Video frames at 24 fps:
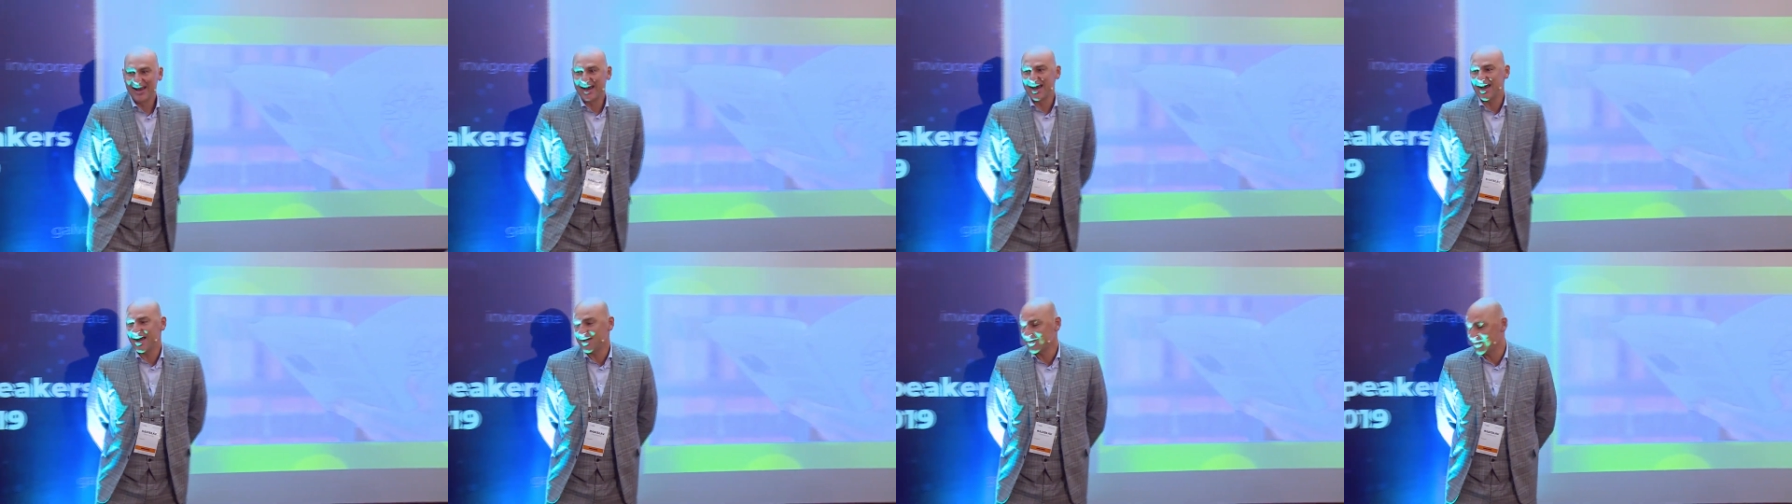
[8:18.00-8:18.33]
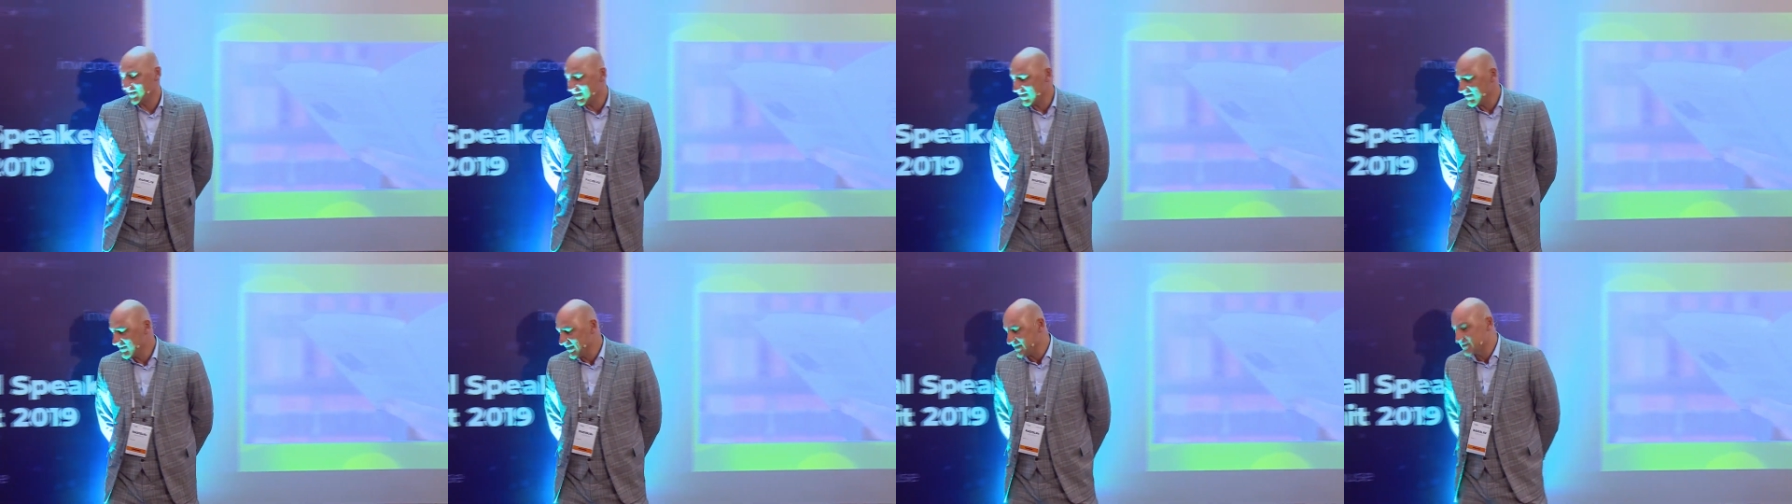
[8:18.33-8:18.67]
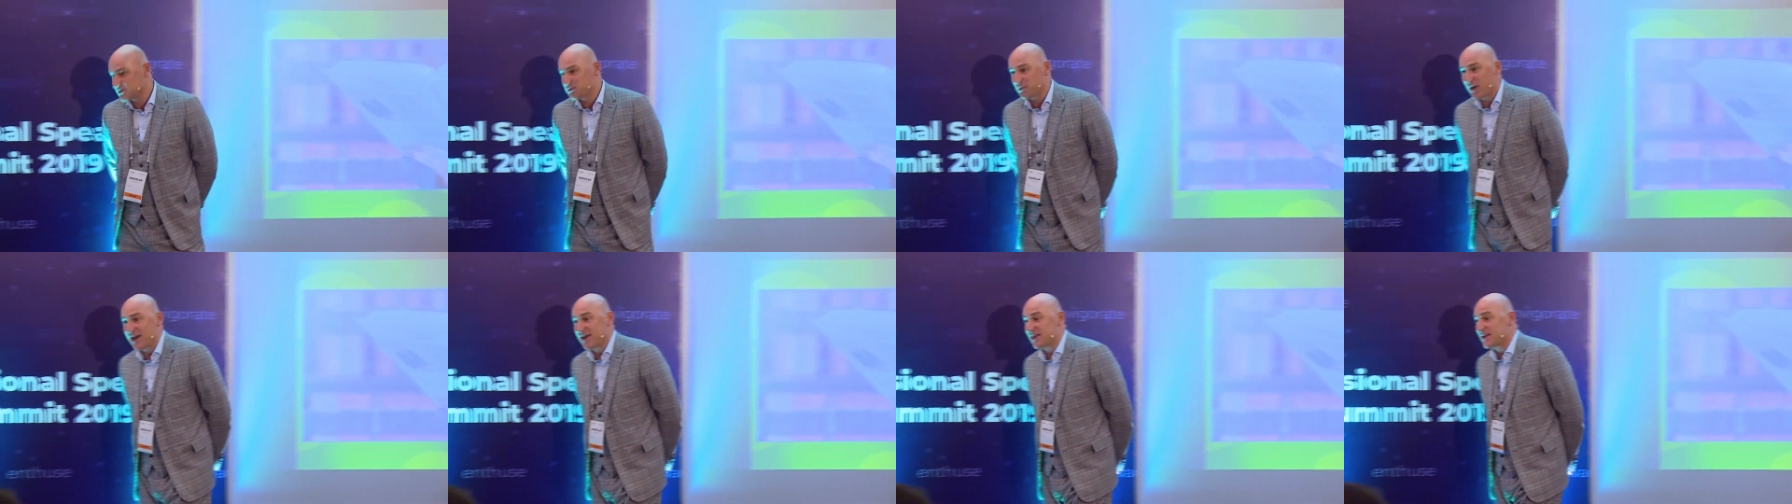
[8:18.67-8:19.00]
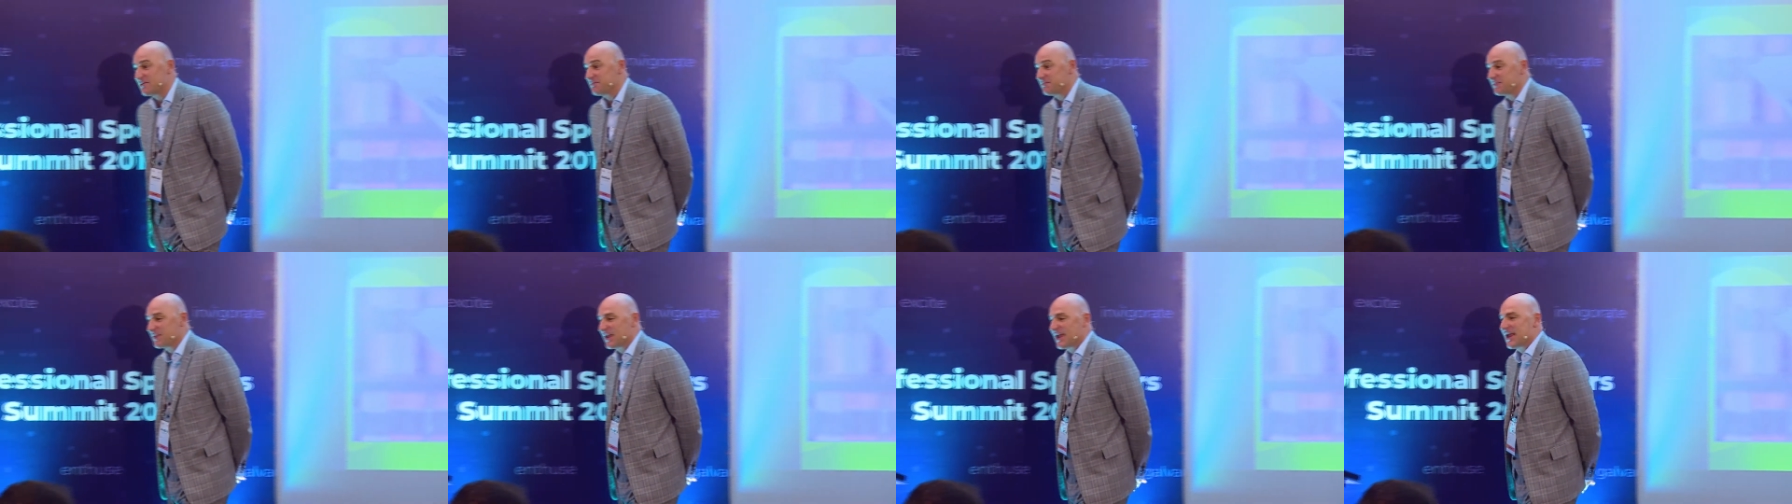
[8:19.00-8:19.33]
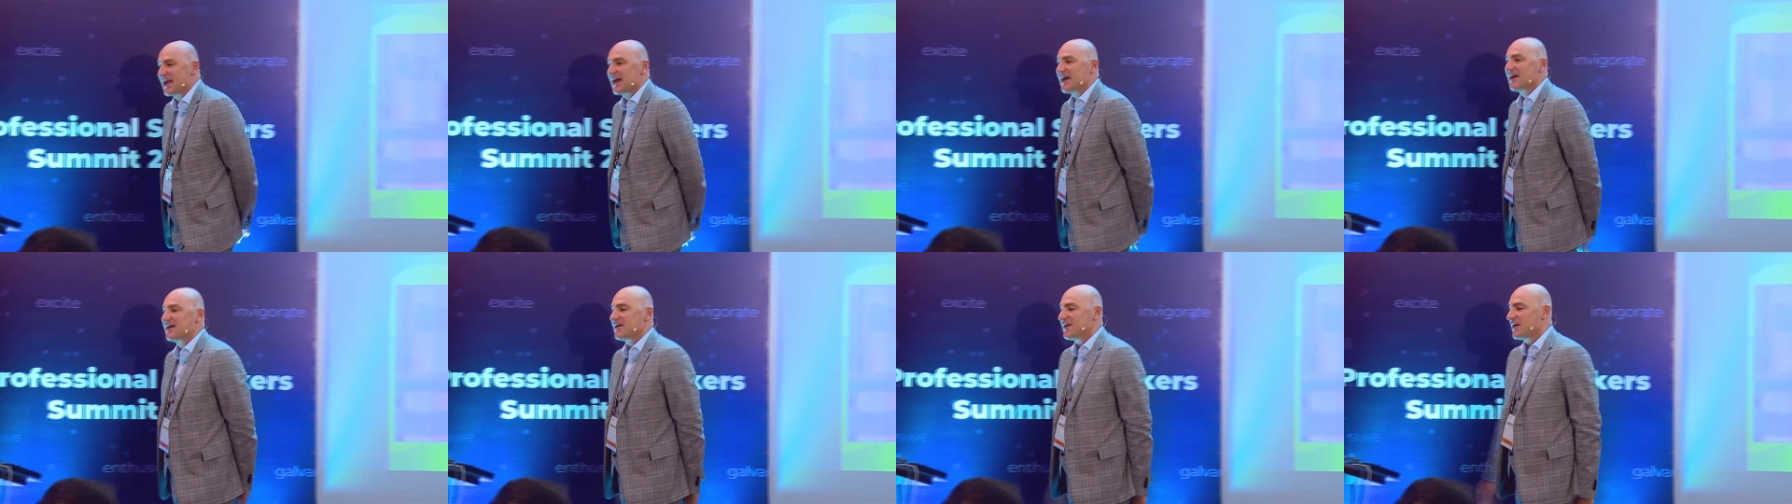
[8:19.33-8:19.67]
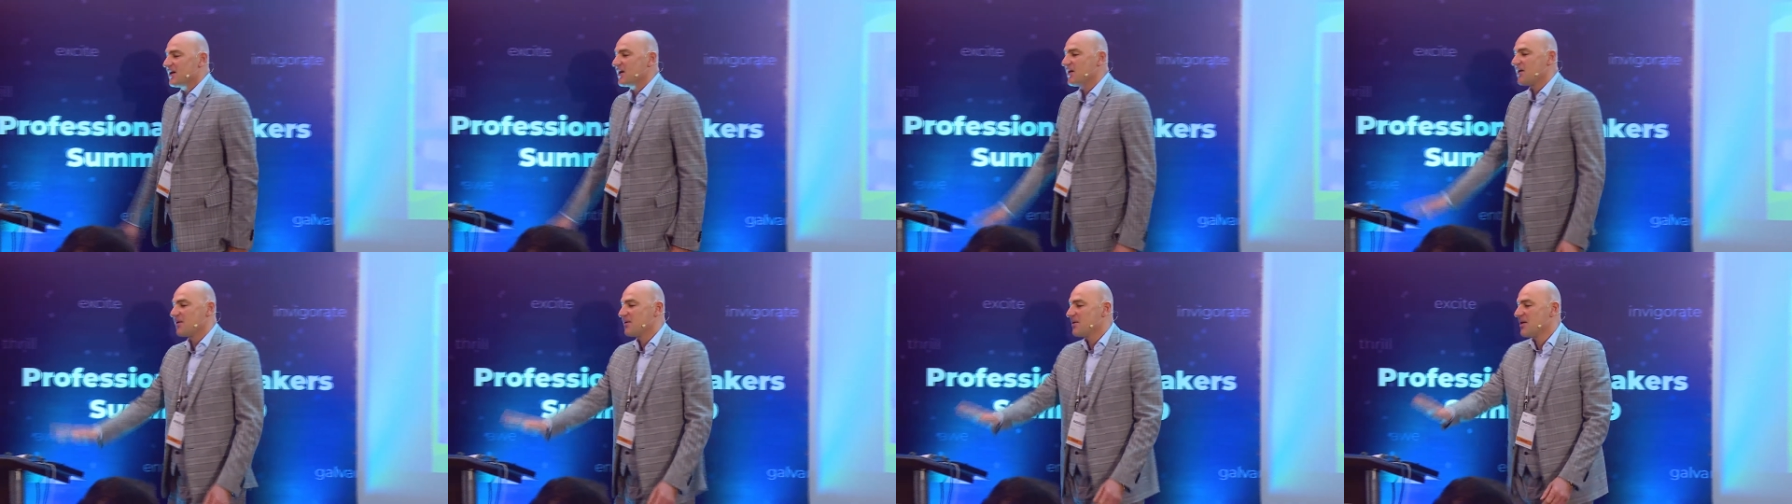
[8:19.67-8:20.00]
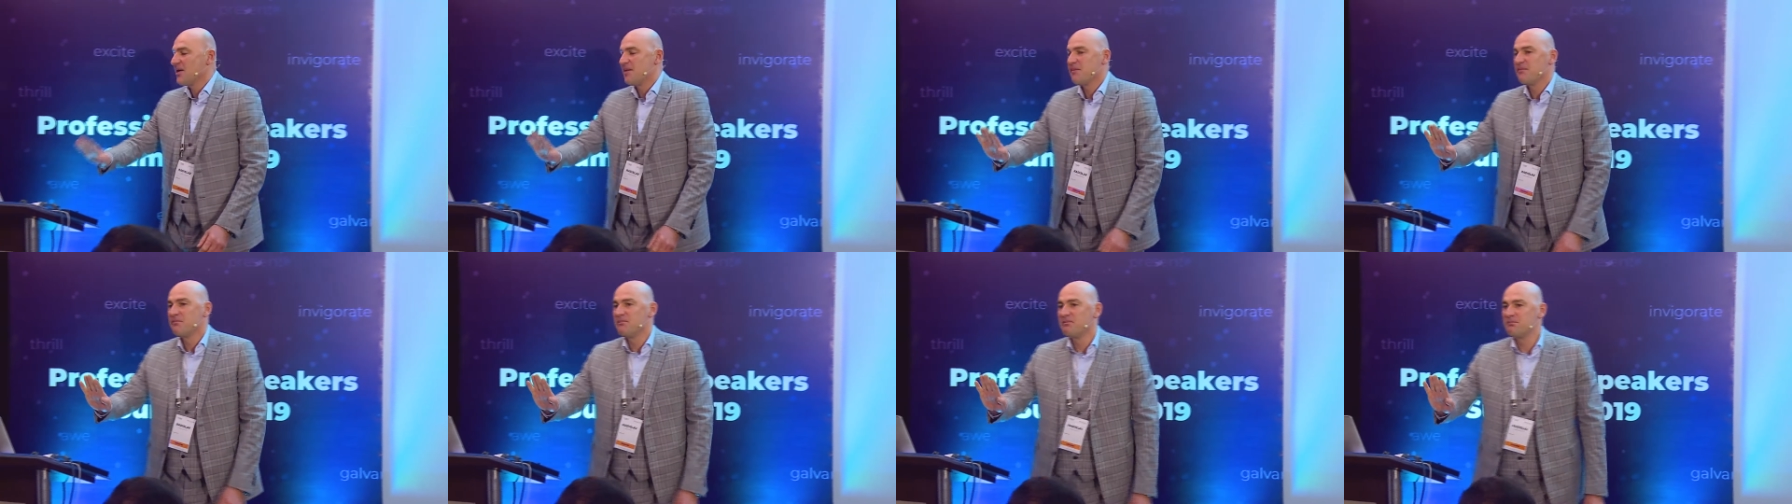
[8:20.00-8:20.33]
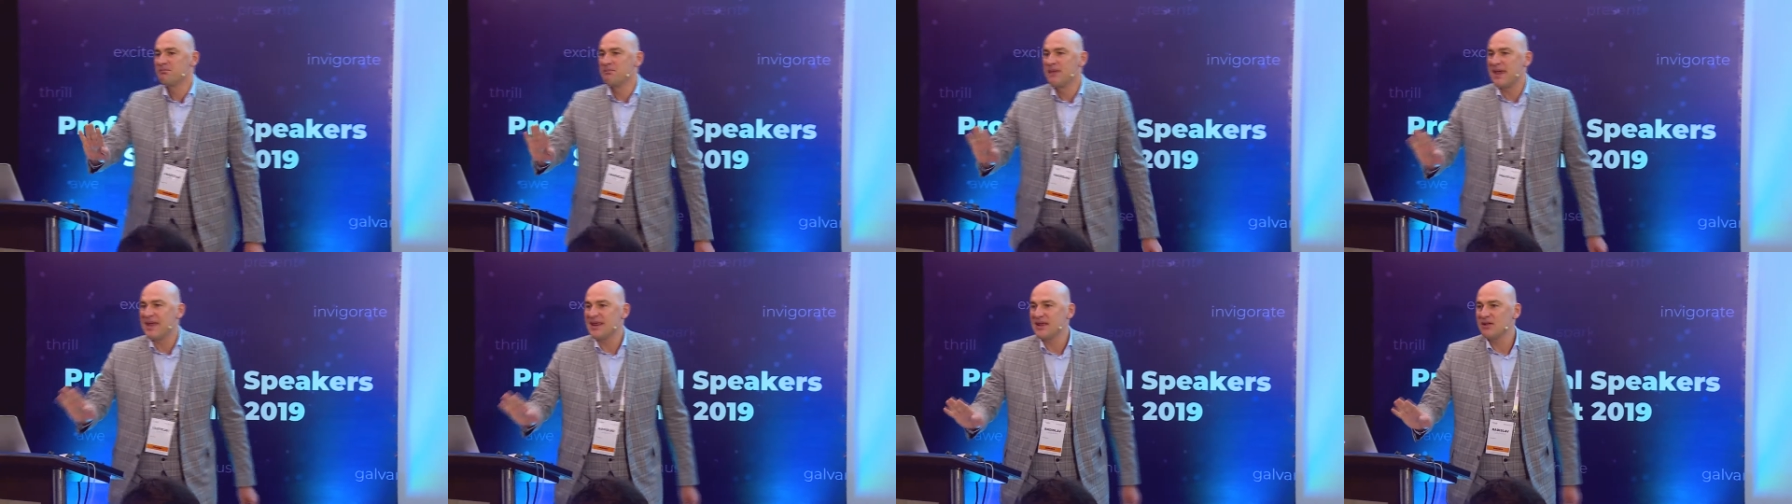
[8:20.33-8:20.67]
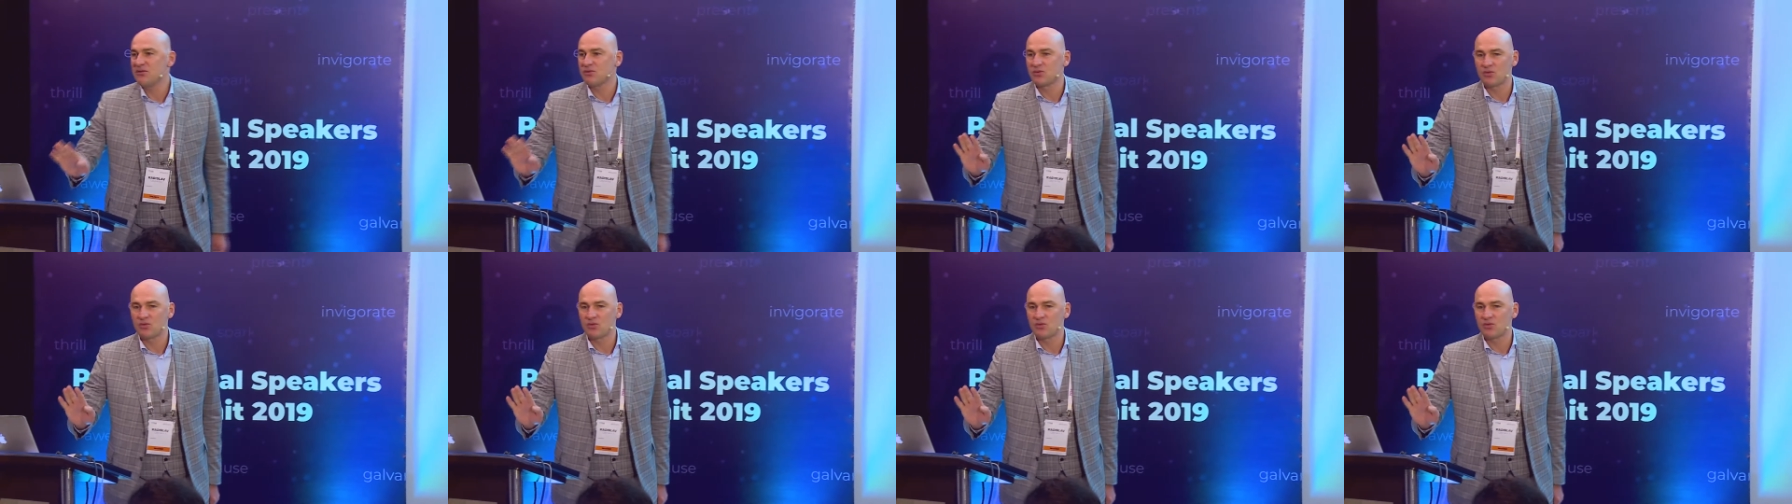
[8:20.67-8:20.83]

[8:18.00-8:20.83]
Uh, that's why the, many